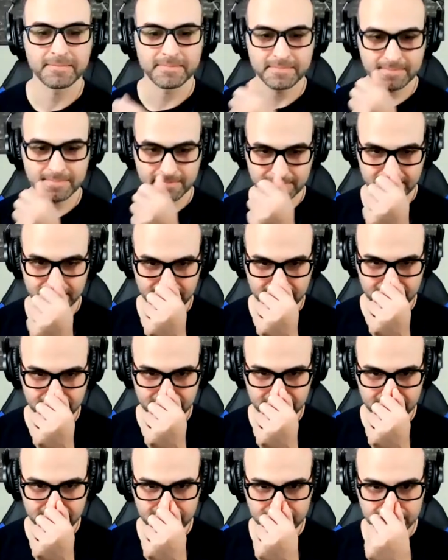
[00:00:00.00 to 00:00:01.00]
clarity
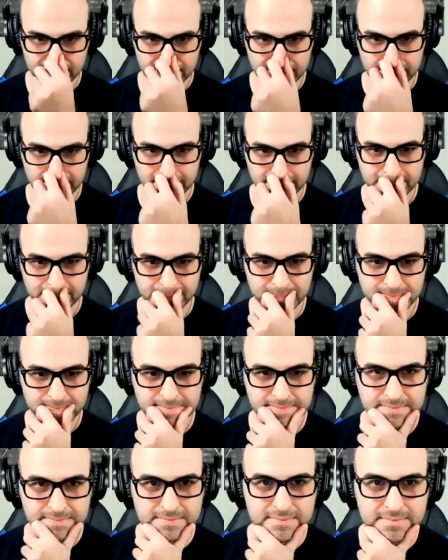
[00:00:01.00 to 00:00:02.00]
is so important with
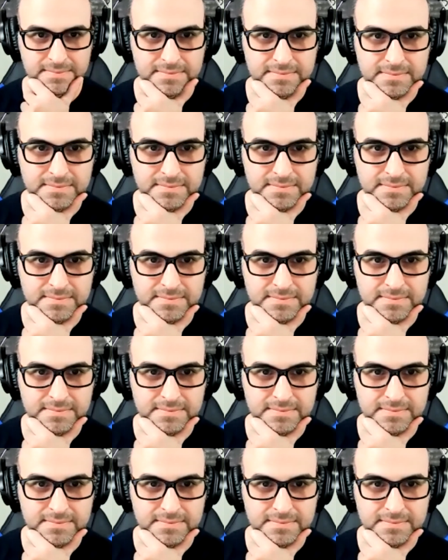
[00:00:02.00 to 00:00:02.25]
readers